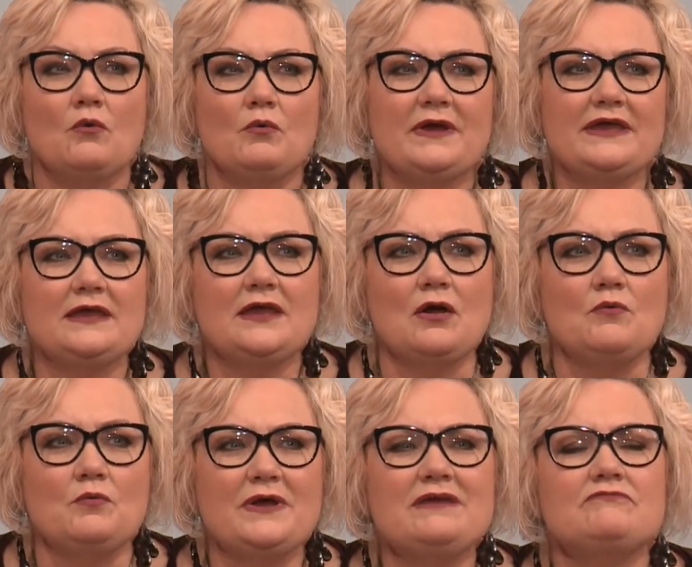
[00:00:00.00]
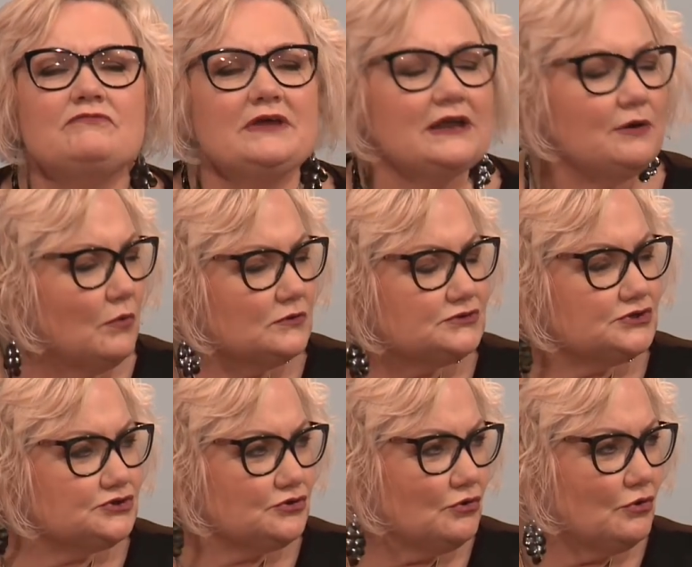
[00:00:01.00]
we really want
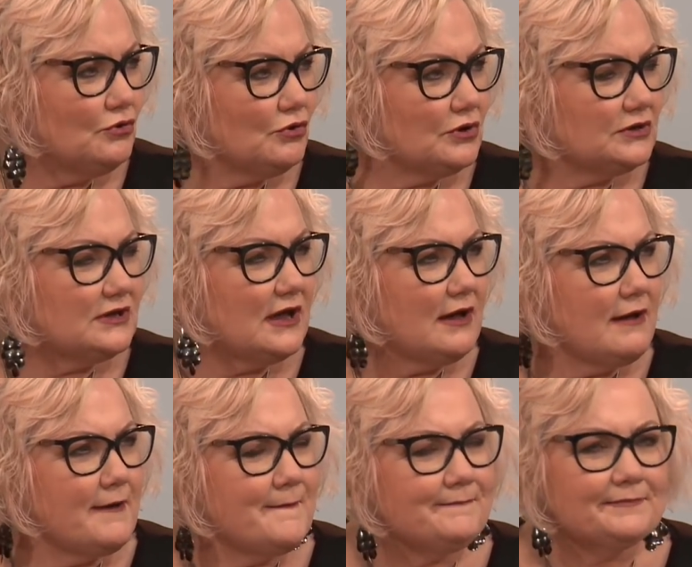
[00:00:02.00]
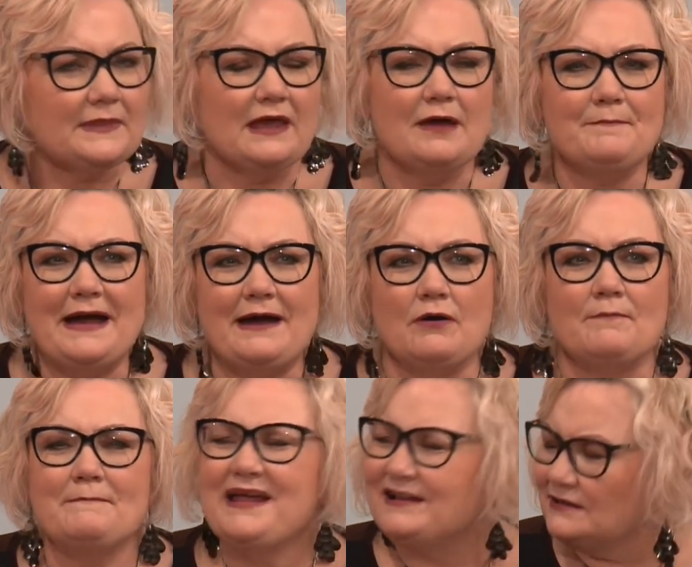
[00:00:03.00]
to talk
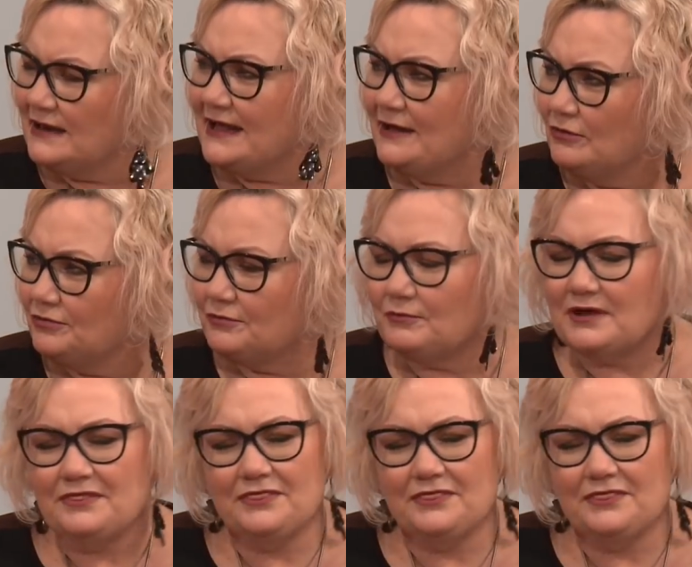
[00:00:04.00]
about mental health. Well, I